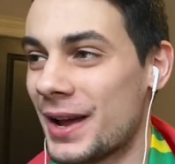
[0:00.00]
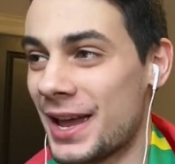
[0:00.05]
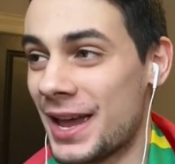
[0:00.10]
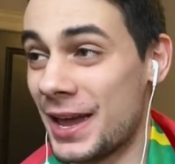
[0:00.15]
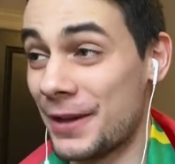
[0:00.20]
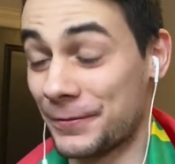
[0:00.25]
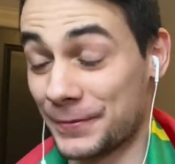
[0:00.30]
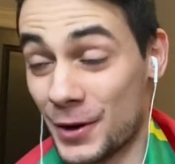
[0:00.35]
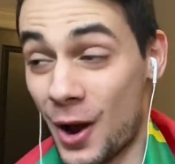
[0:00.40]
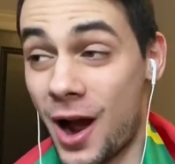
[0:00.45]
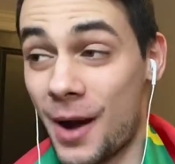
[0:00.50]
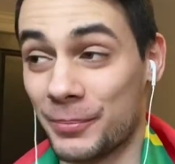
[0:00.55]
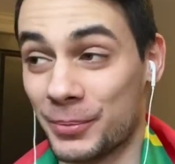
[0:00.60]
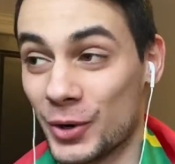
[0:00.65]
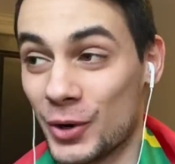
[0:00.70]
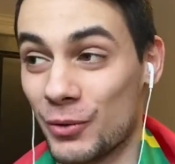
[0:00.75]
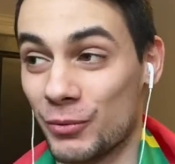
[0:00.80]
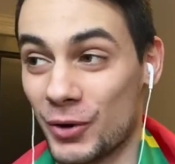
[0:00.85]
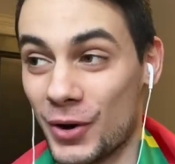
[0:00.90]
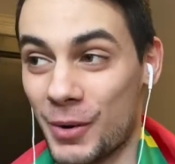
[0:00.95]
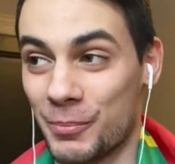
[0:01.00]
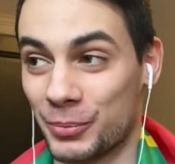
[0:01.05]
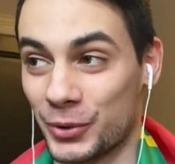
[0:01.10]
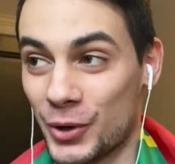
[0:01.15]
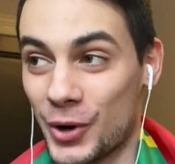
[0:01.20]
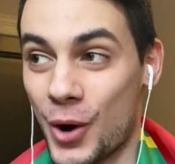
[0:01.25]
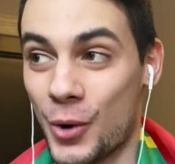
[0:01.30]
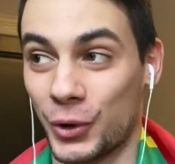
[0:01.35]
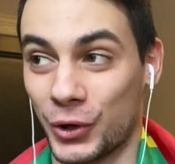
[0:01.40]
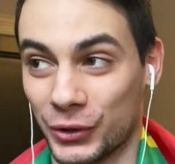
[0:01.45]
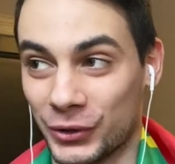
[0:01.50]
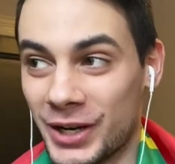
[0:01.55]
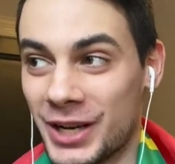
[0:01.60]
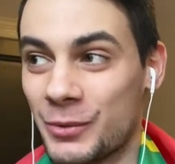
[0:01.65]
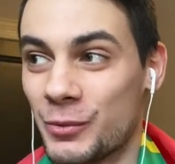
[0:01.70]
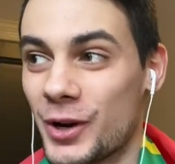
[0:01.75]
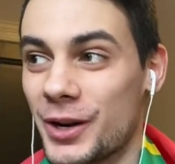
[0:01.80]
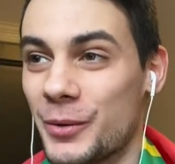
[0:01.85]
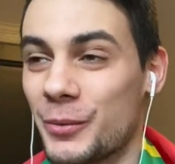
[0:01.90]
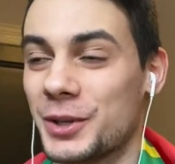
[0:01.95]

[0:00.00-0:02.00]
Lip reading: if not Bruno, Greenwood